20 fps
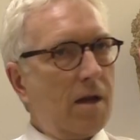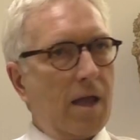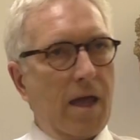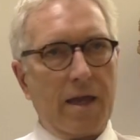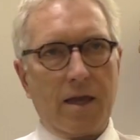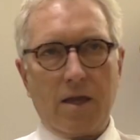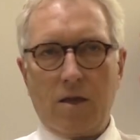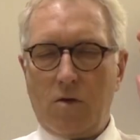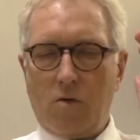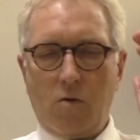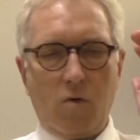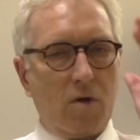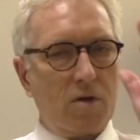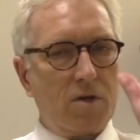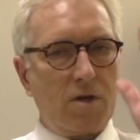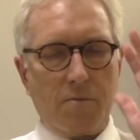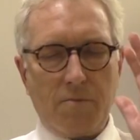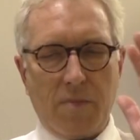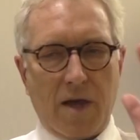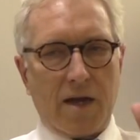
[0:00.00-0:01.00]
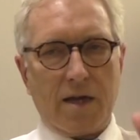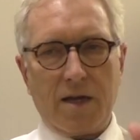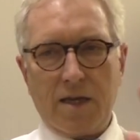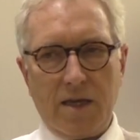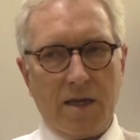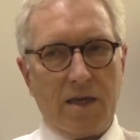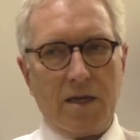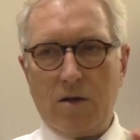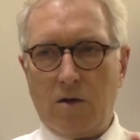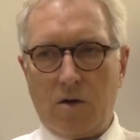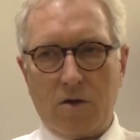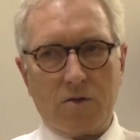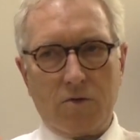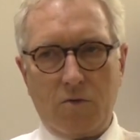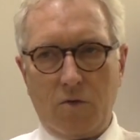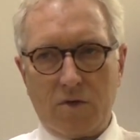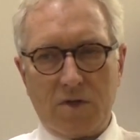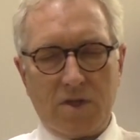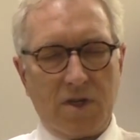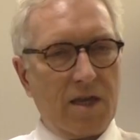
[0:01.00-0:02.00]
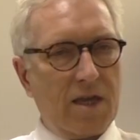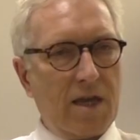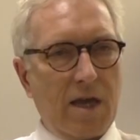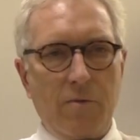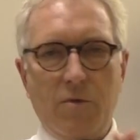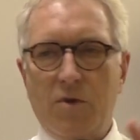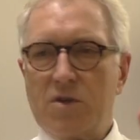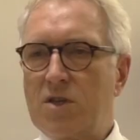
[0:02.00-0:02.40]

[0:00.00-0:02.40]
like Kurtenbachii or Torzike,